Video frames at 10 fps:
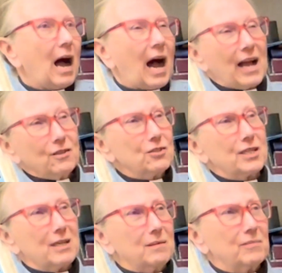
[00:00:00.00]
I used to
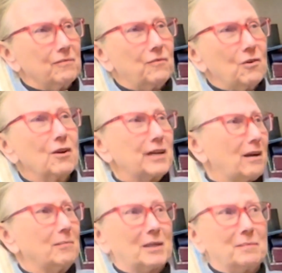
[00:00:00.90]
come before, now
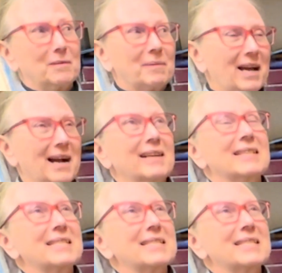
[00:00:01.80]
I'm coming back.